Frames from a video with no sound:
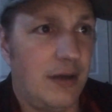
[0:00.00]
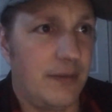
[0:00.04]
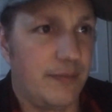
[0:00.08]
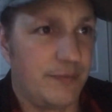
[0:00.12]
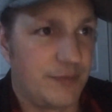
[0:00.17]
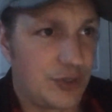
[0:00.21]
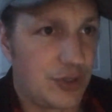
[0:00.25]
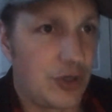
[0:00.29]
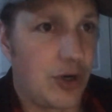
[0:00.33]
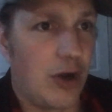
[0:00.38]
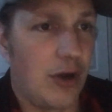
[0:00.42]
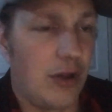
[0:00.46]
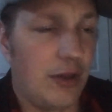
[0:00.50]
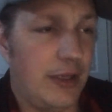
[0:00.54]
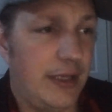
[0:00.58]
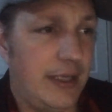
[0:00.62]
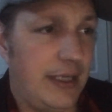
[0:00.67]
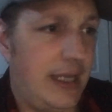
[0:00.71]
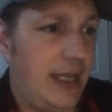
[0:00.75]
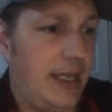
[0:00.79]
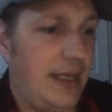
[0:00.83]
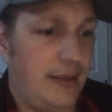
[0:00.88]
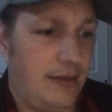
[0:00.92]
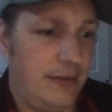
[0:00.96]
Scarlet,
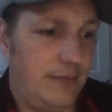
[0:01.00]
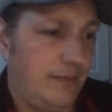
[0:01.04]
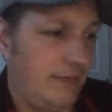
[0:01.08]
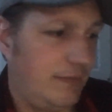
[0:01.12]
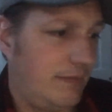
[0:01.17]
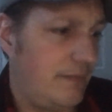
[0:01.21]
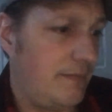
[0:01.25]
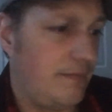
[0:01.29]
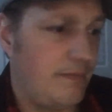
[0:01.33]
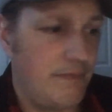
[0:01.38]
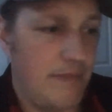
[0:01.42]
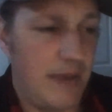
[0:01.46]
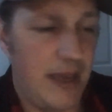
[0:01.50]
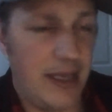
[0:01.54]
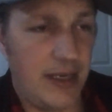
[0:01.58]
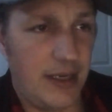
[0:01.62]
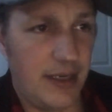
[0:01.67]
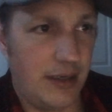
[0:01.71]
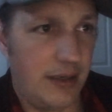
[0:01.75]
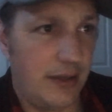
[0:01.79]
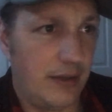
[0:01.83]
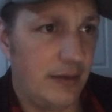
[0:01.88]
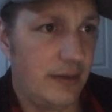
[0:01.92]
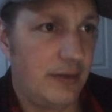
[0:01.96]
and made
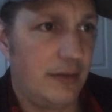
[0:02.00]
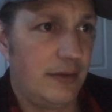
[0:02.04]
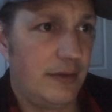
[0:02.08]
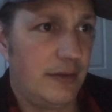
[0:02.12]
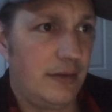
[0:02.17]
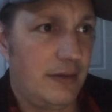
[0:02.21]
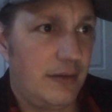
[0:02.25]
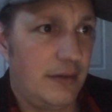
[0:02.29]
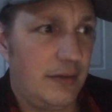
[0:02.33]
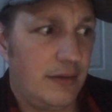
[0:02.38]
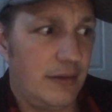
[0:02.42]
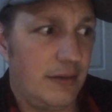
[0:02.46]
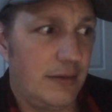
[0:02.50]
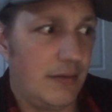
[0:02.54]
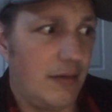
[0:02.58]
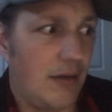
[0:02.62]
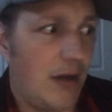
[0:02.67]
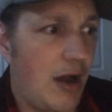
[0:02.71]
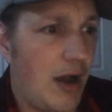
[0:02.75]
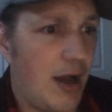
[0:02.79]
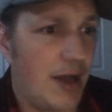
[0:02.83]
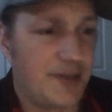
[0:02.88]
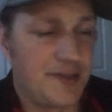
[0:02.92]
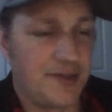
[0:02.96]
a
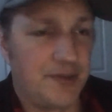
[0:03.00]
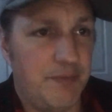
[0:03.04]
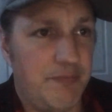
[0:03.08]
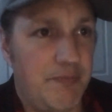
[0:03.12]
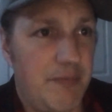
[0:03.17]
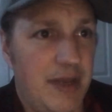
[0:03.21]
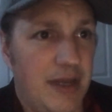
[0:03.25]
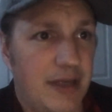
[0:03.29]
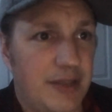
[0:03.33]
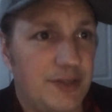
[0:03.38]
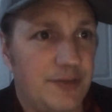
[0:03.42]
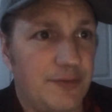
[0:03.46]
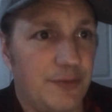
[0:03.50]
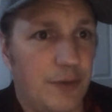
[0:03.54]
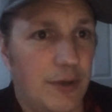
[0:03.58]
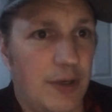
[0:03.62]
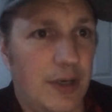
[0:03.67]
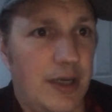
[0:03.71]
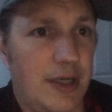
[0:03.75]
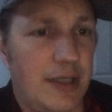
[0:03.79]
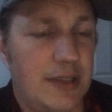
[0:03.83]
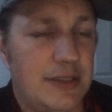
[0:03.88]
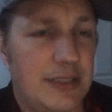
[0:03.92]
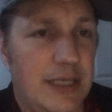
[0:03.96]
awesome mix for
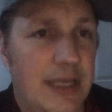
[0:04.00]
us.